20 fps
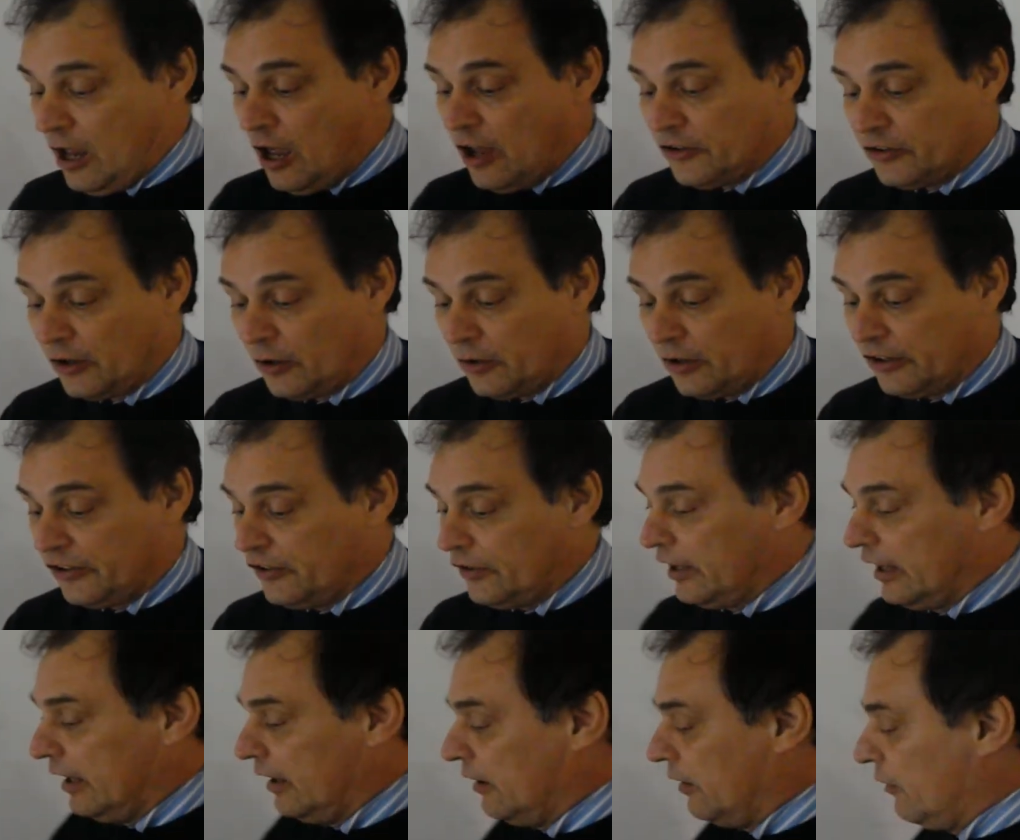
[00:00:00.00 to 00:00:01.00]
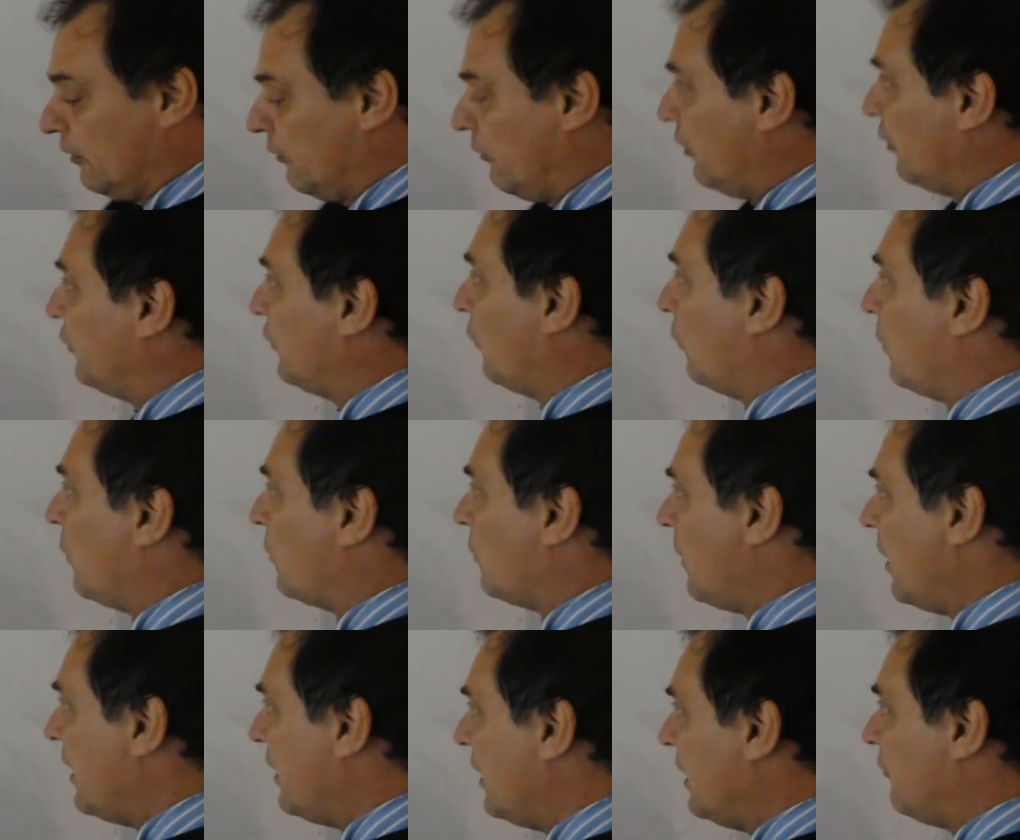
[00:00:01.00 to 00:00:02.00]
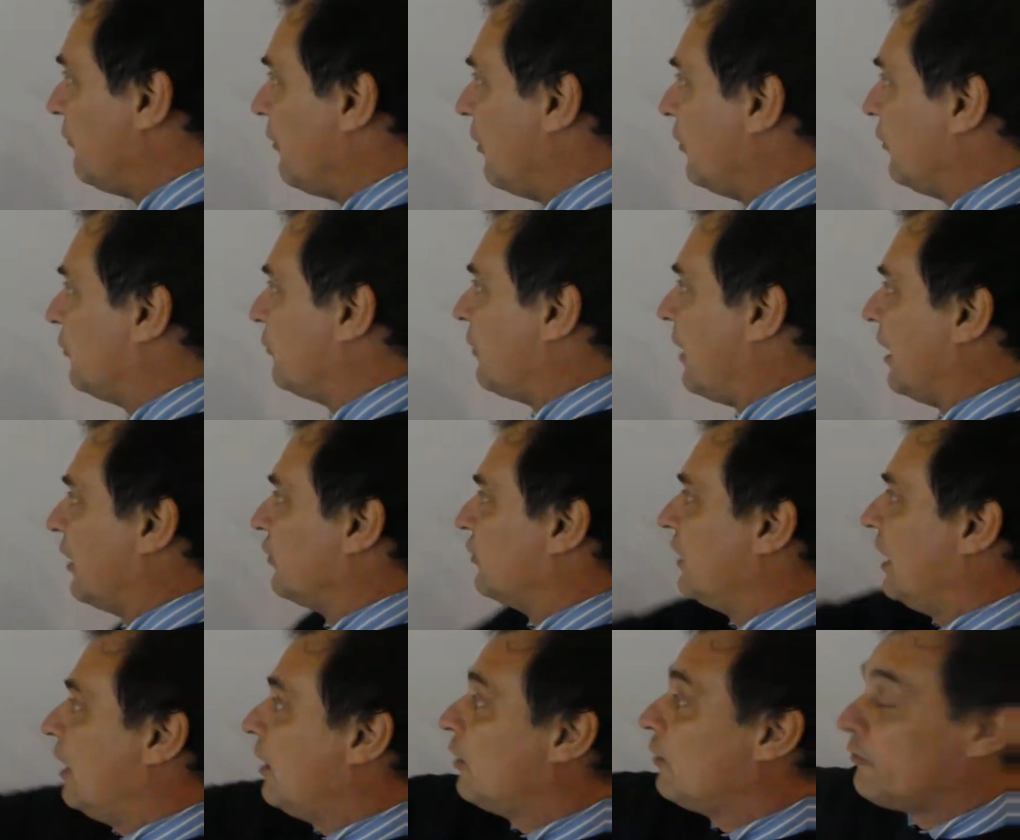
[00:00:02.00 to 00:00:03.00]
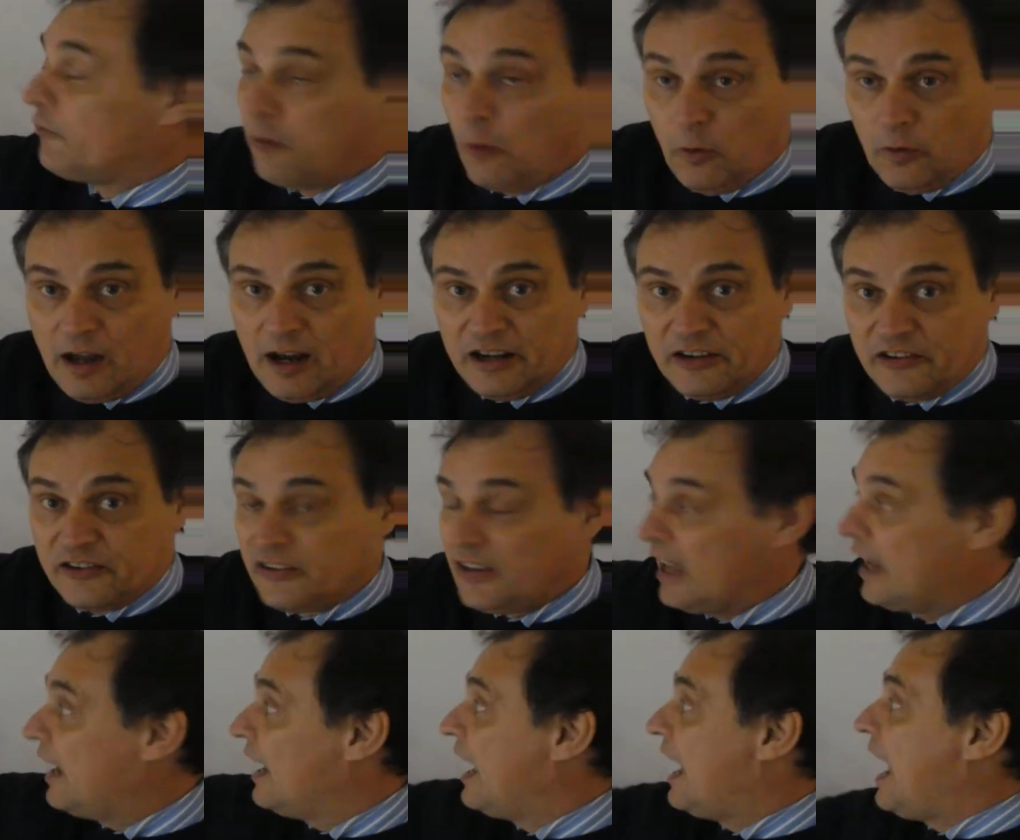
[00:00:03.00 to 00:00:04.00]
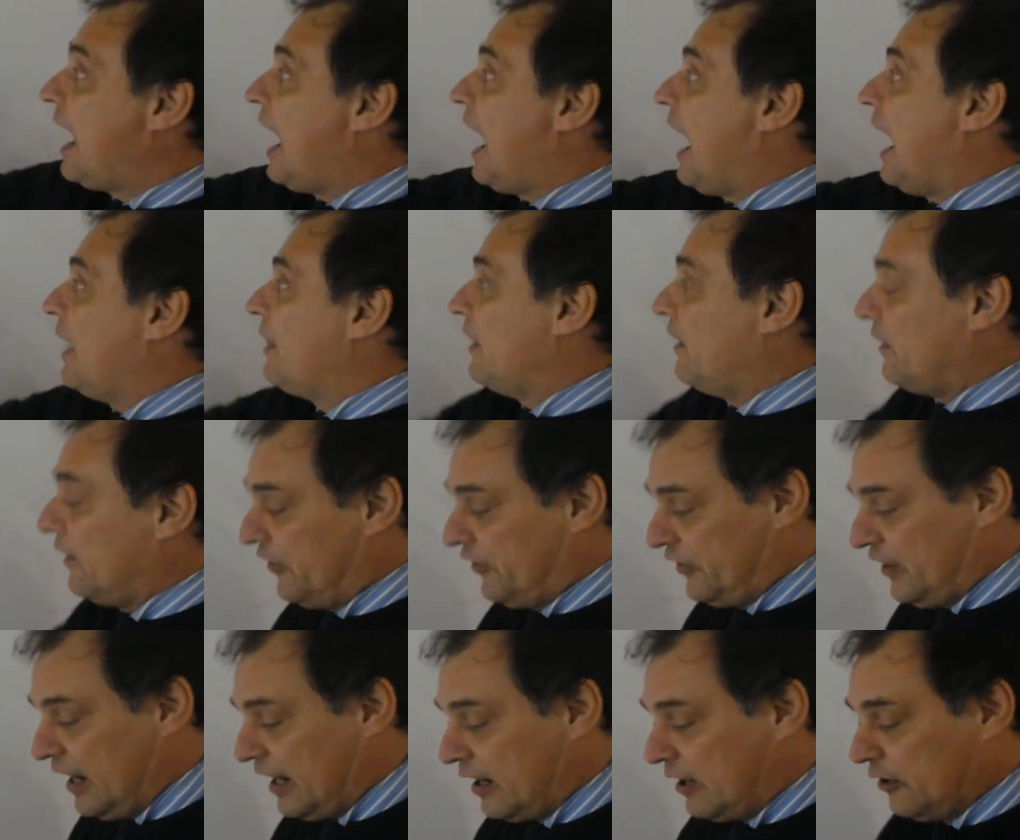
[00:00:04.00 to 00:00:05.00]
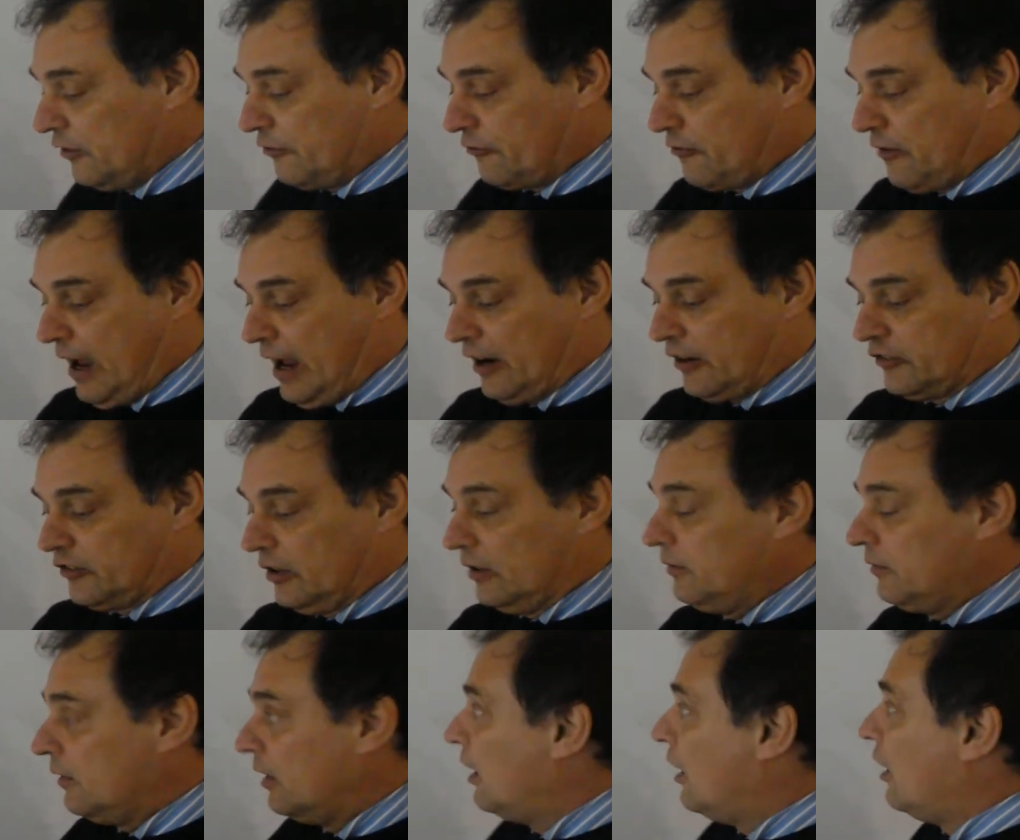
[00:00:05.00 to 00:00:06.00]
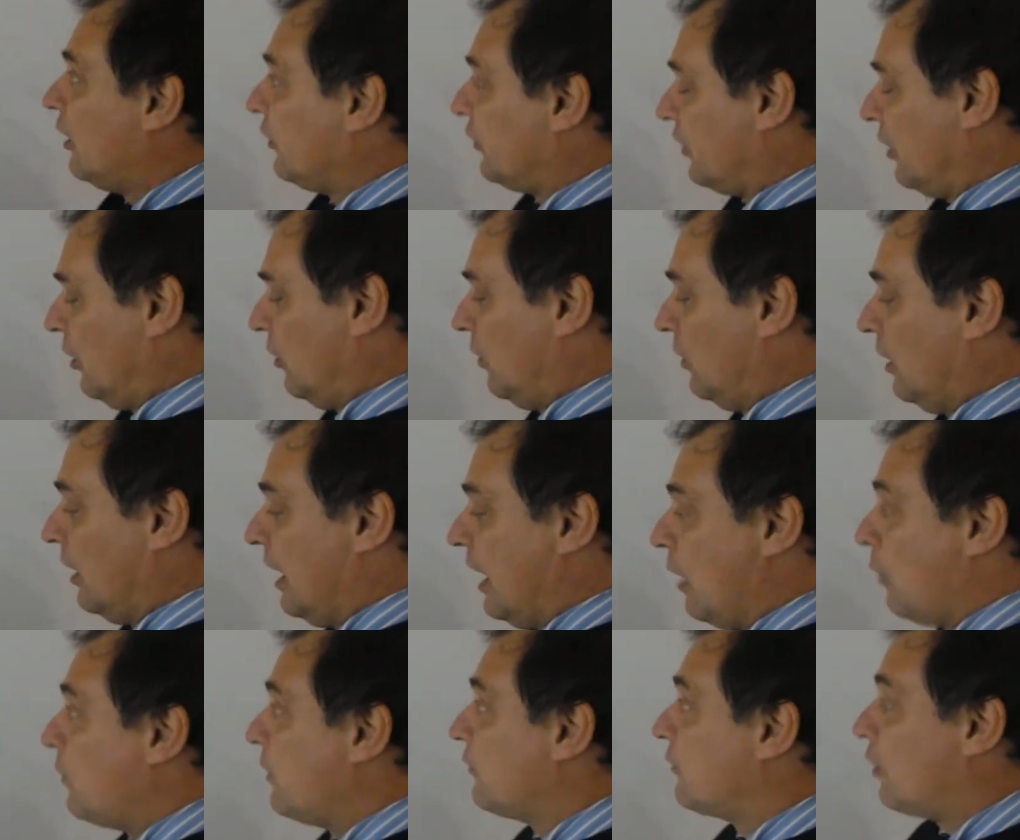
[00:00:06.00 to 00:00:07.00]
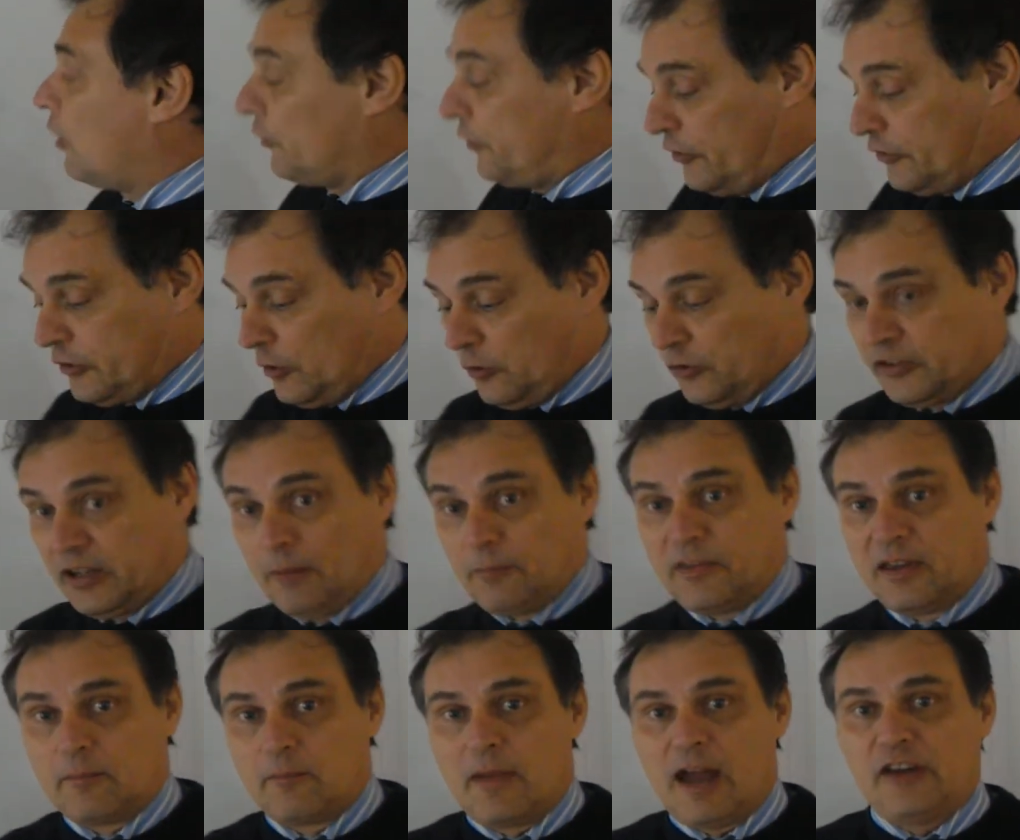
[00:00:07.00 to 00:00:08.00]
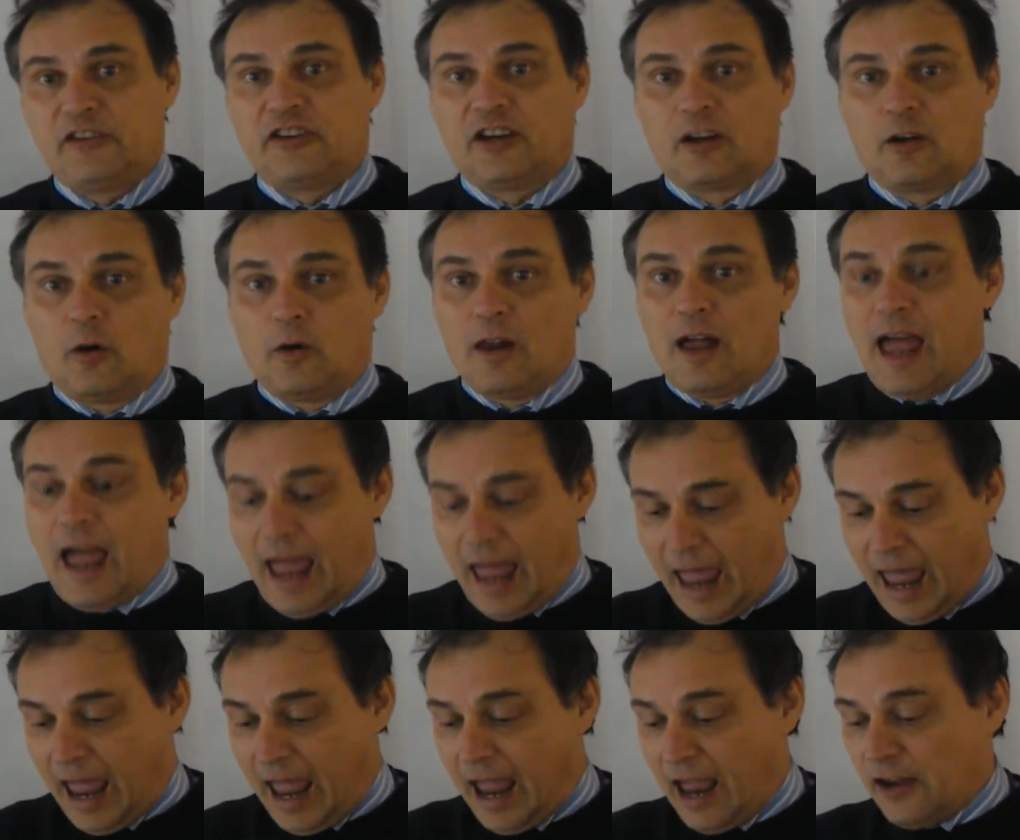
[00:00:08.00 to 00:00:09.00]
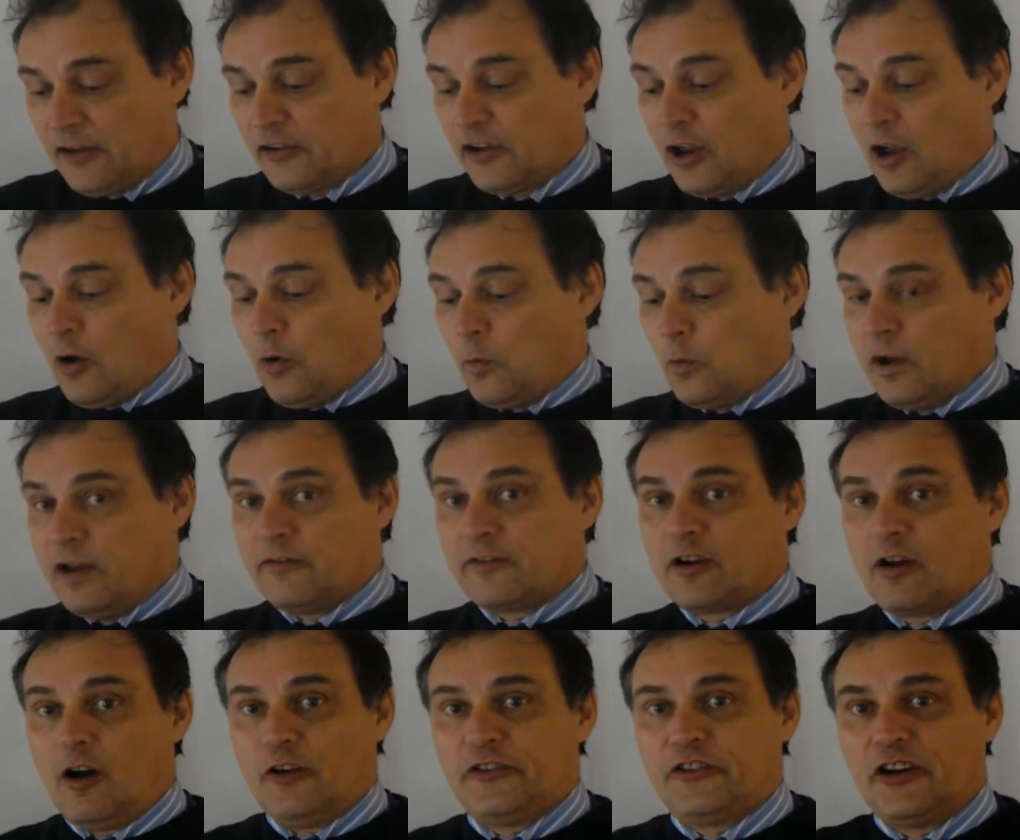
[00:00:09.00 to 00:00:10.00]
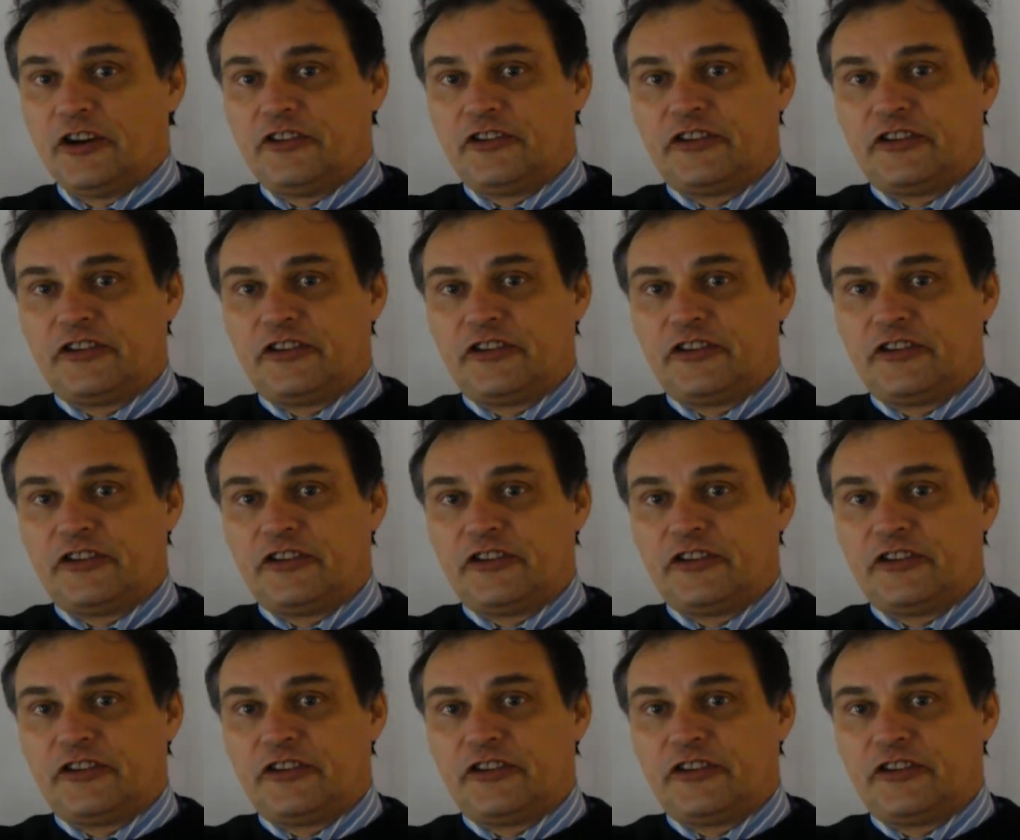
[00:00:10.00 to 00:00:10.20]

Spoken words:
So first of all, we'll write the first fraction out, 4/9 there, and then the second fraction, so we've got to do something magical, and we've got to